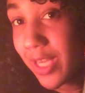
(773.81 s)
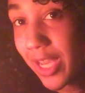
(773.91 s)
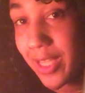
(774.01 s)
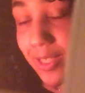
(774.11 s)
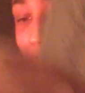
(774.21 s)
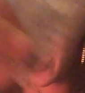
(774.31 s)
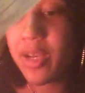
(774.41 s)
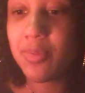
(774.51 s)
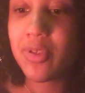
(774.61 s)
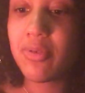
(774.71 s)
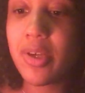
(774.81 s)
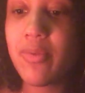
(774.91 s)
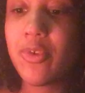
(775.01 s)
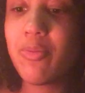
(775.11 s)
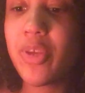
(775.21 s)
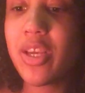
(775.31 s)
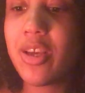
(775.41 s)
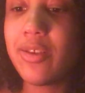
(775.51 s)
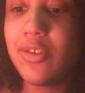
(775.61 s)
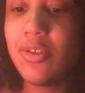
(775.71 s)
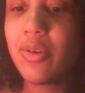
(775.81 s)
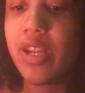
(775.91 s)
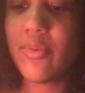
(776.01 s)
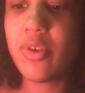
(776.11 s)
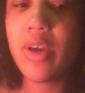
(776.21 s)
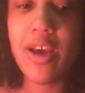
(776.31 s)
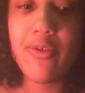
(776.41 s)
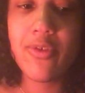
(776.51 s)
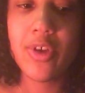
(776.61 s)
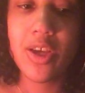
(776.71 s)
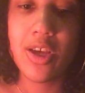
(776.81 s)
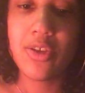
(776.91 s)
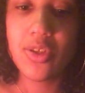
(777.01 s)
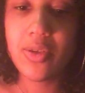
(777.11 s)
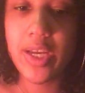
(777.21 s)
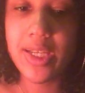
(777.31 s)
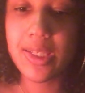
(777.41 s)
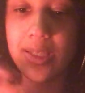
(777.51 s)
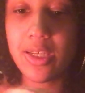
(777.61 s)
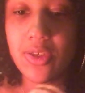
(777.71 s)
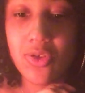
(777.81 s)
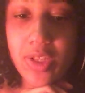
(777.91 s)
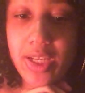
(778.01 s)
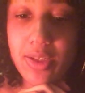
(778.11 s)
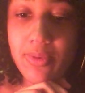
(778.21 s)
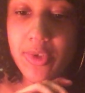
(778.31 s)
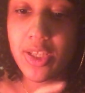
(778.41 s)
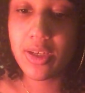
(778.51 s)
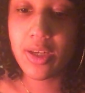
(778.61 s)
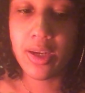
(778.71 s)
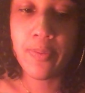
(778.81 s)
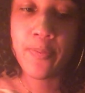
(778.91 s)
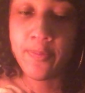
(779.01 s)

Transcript: the Ace of Cups. So there will be and you have two aces here. So that's really good.